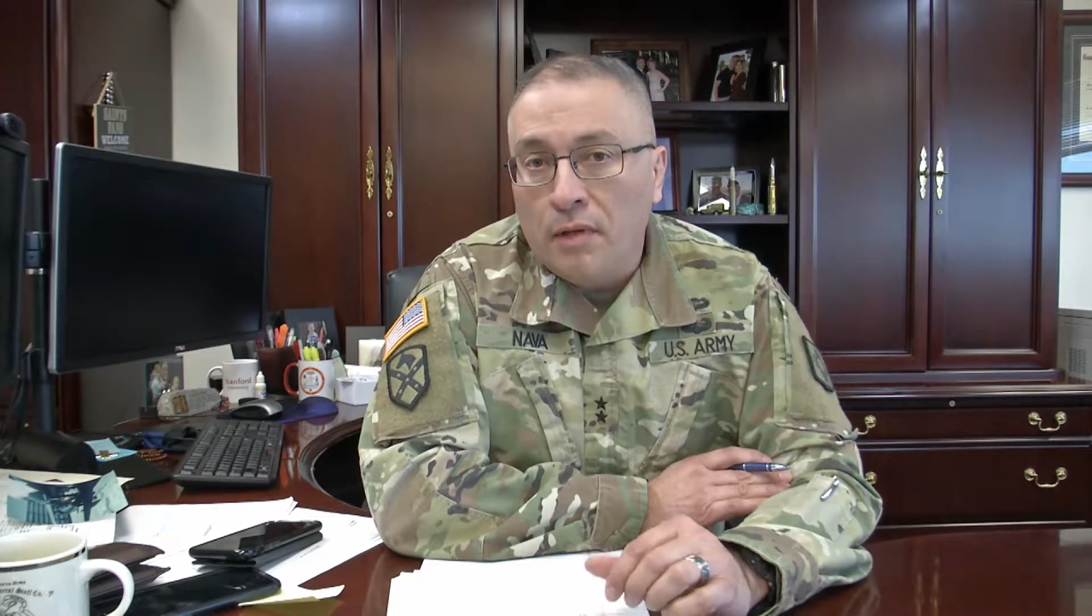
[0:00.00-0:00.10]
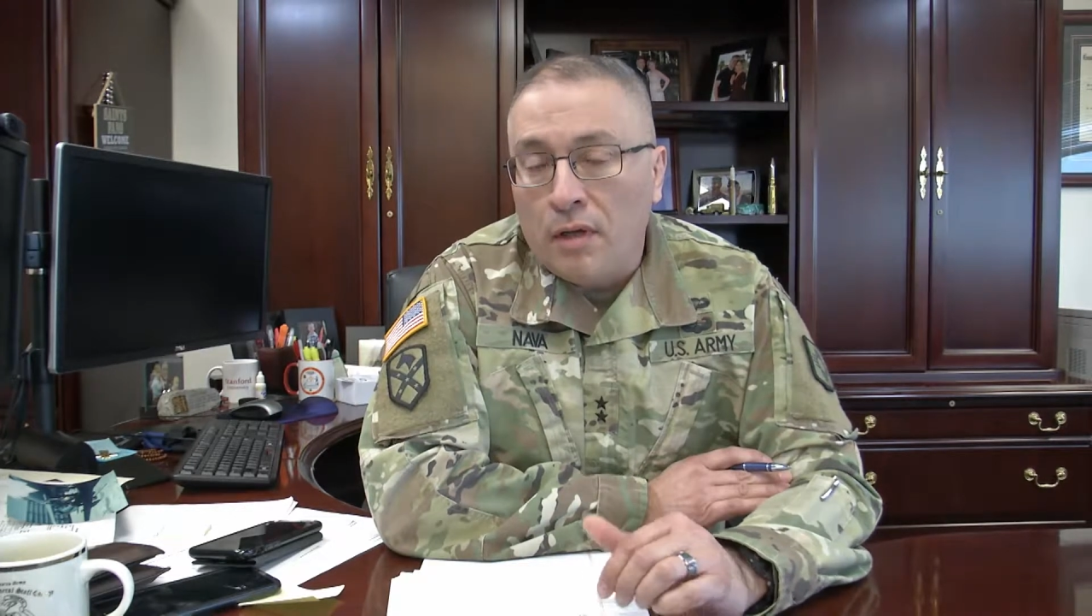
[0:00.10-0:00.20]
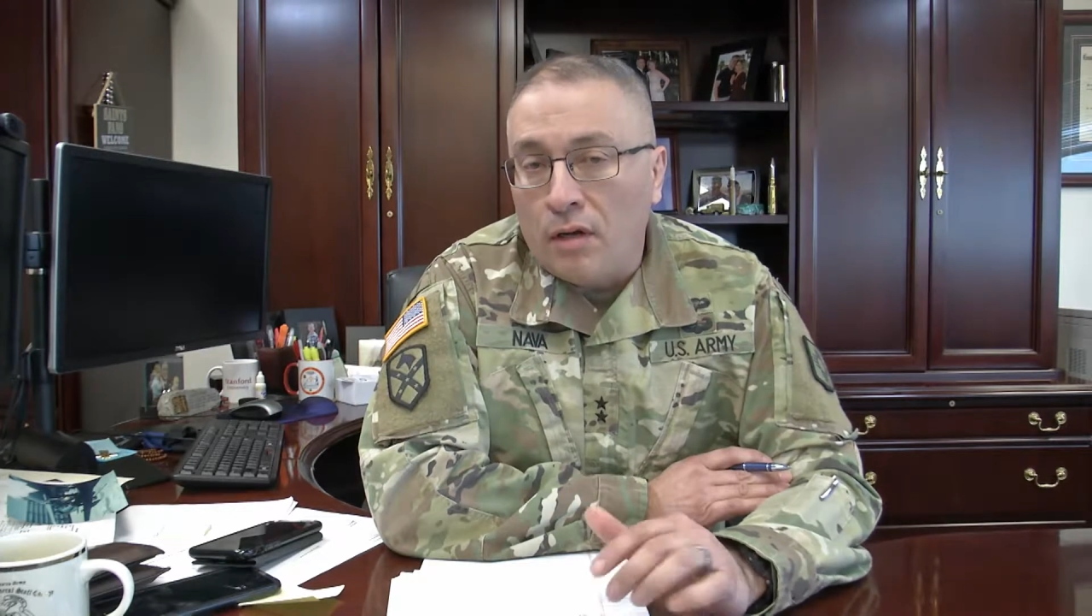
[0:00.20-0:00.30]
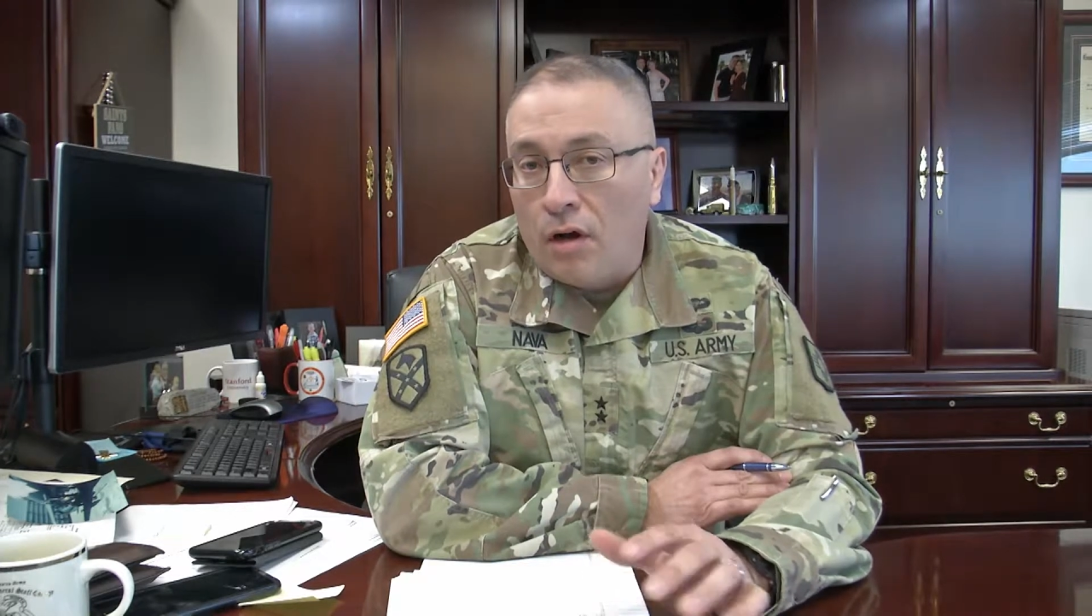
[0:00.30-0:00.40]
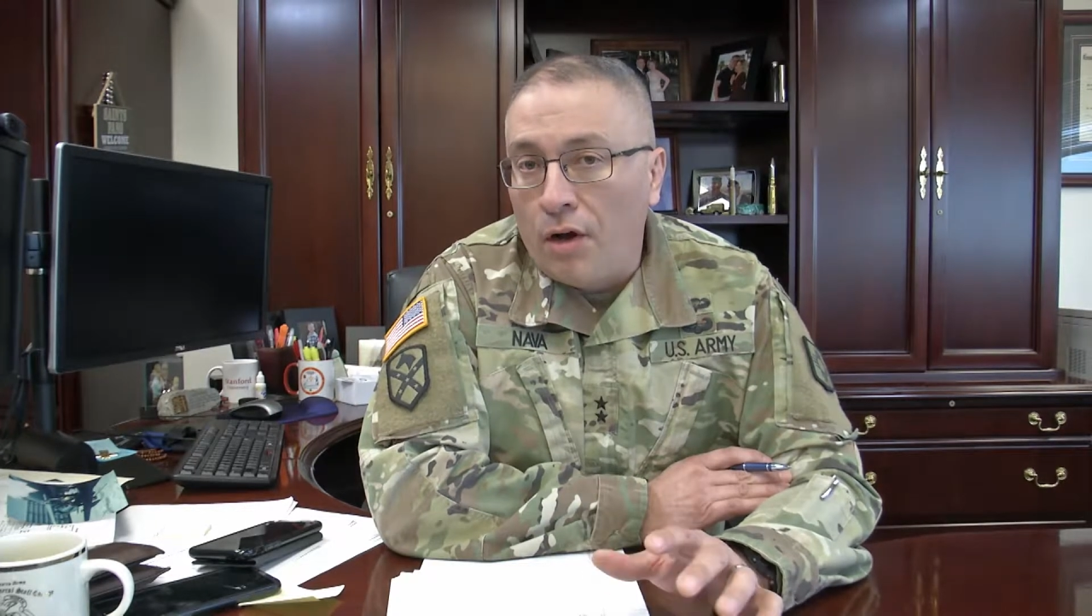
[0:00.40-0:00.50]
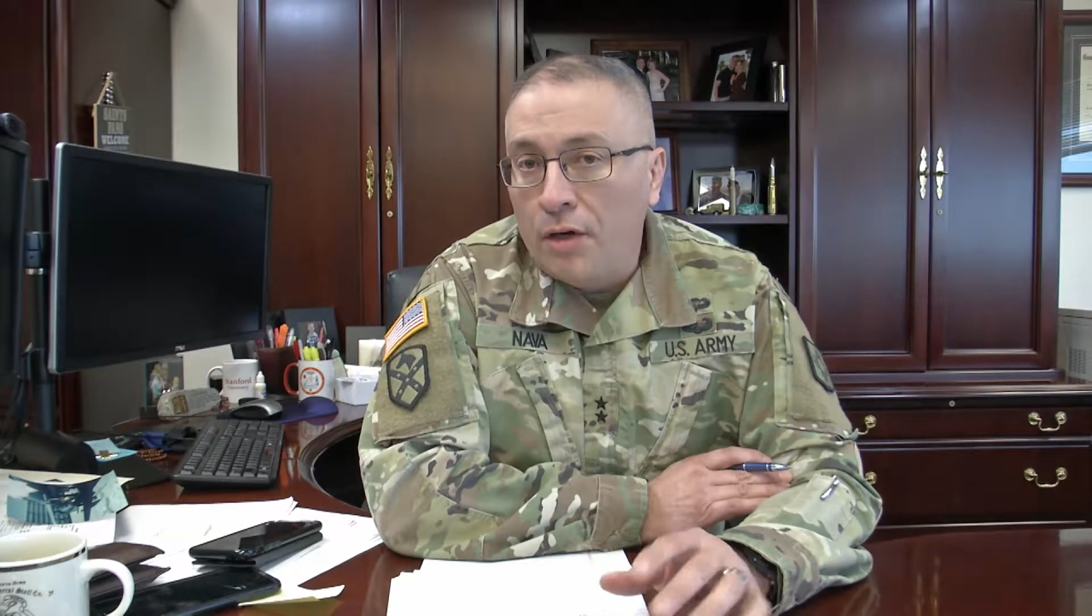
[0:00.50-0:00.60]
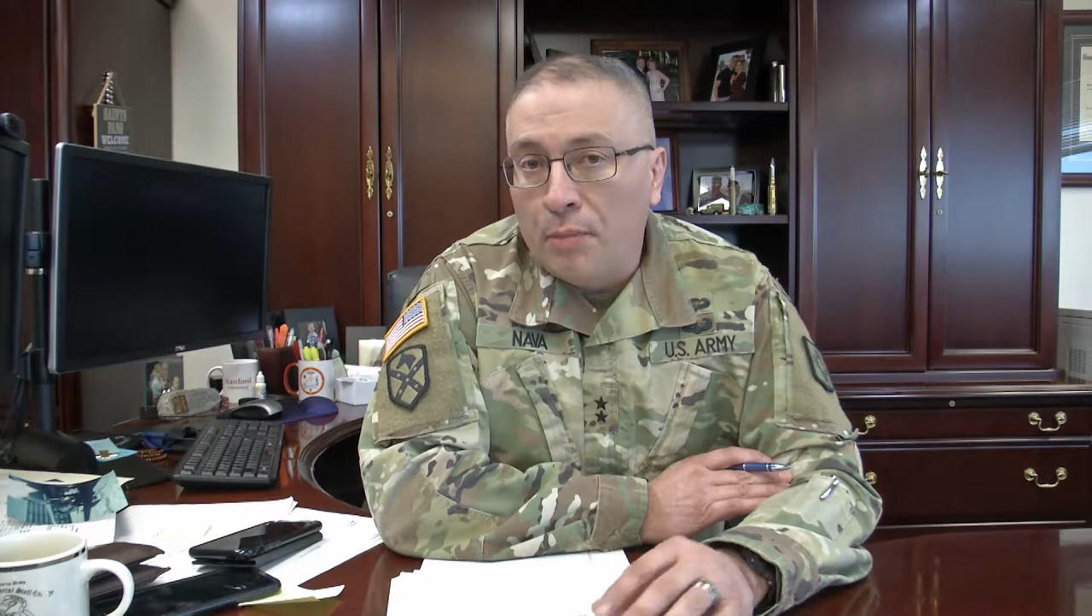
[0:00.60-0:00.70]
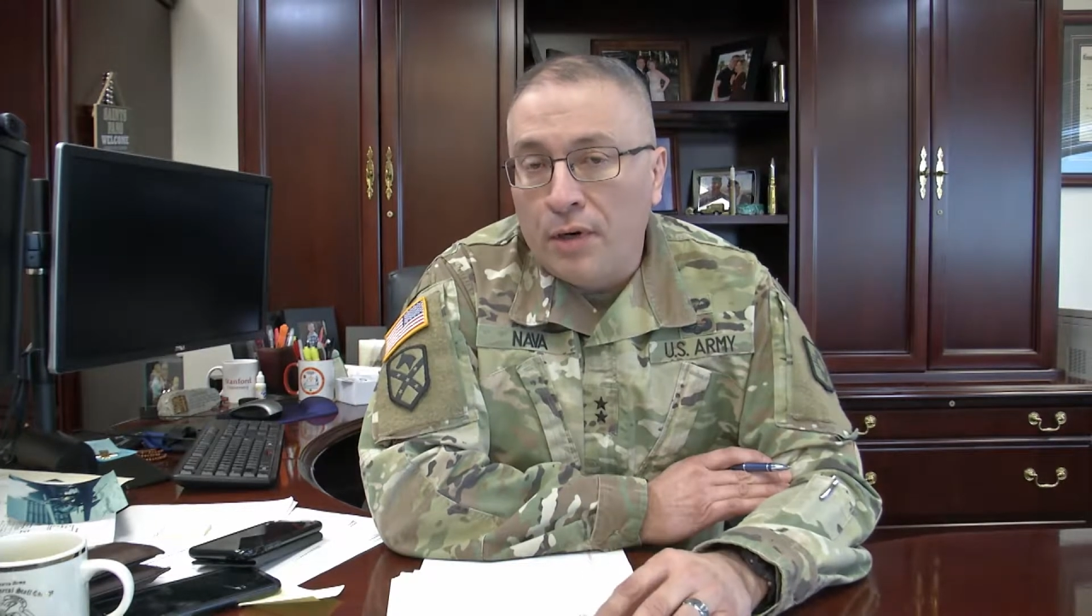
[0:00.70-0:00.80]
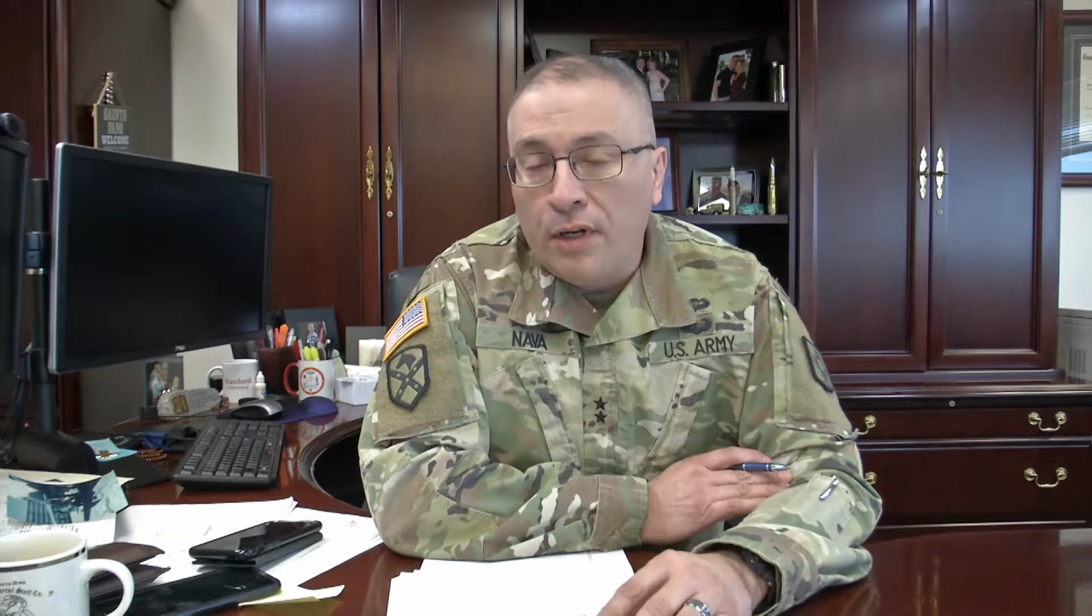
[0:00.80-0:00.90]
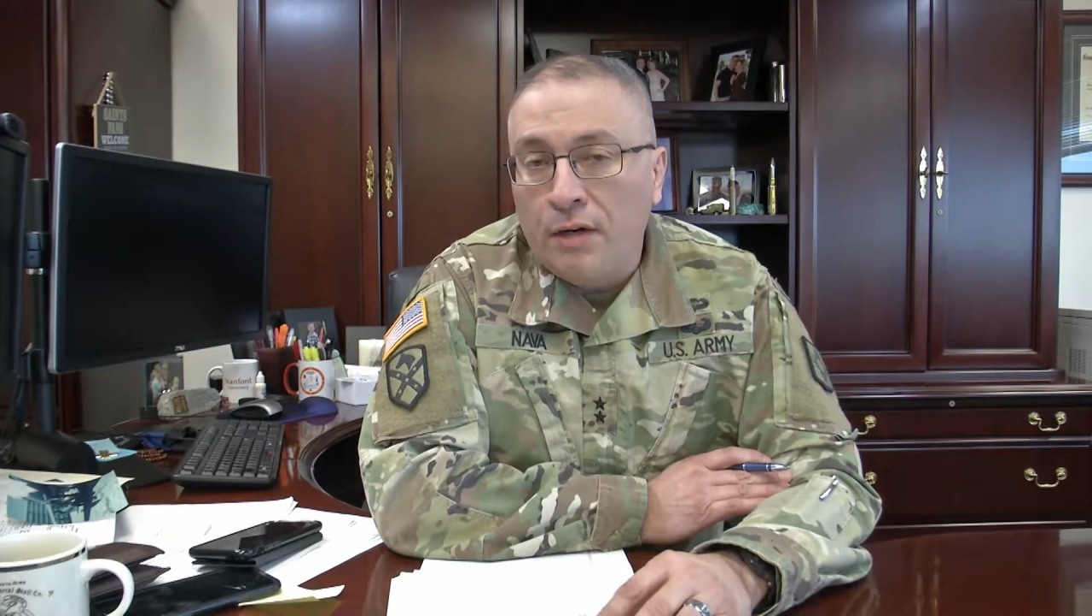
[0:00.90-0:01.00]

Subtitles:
and all your pertinent